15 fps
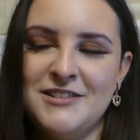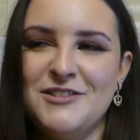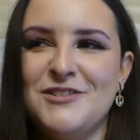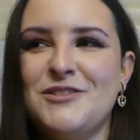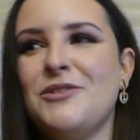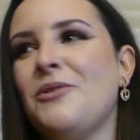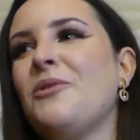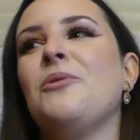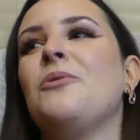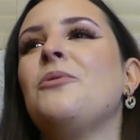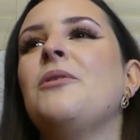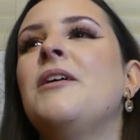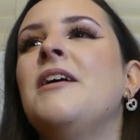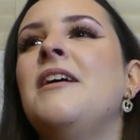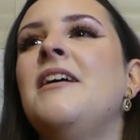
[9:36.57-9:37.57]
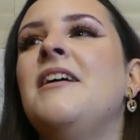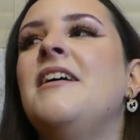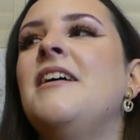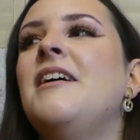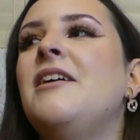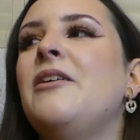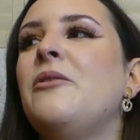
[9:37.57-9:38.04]
So
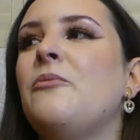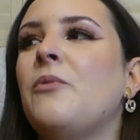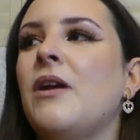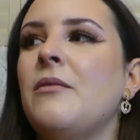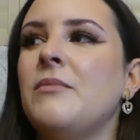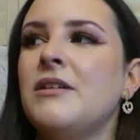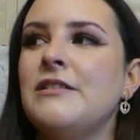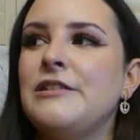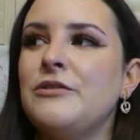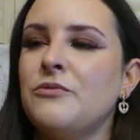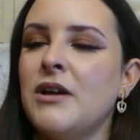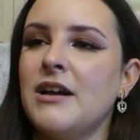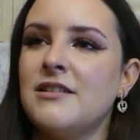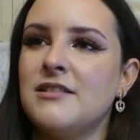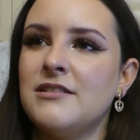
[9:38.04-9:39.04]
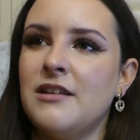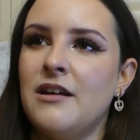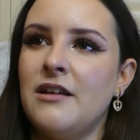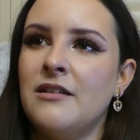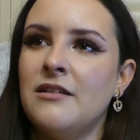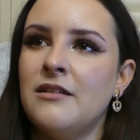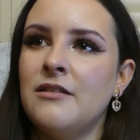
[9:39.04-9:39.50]
when I'm in direct
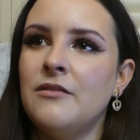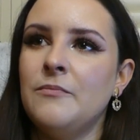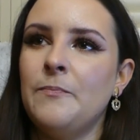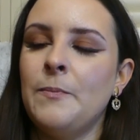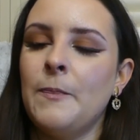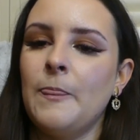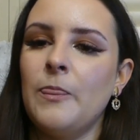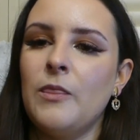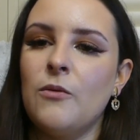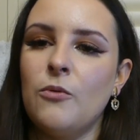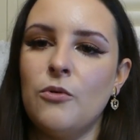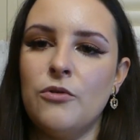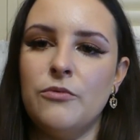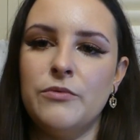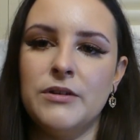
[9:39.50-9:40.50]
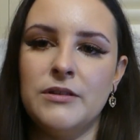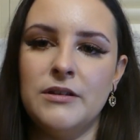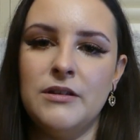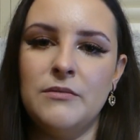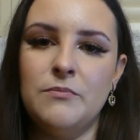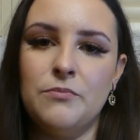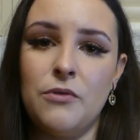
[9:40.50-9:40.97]
sun or a
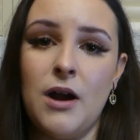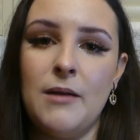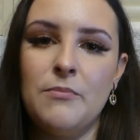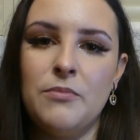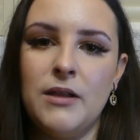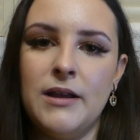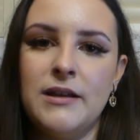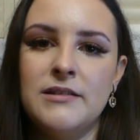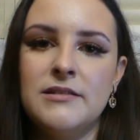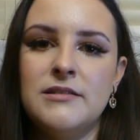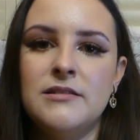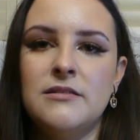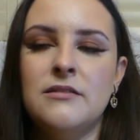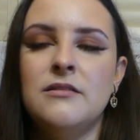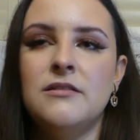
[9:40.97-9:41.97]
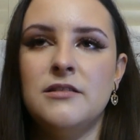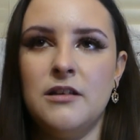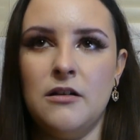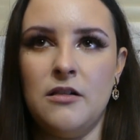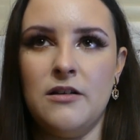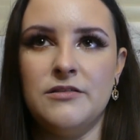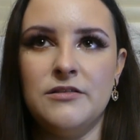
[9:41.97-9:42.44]
really bright place,
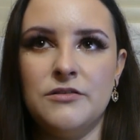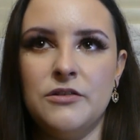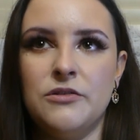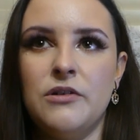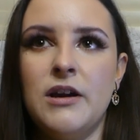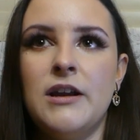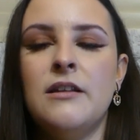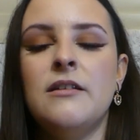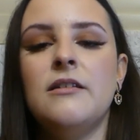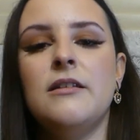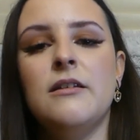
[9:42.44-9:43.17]
sunglasses are great.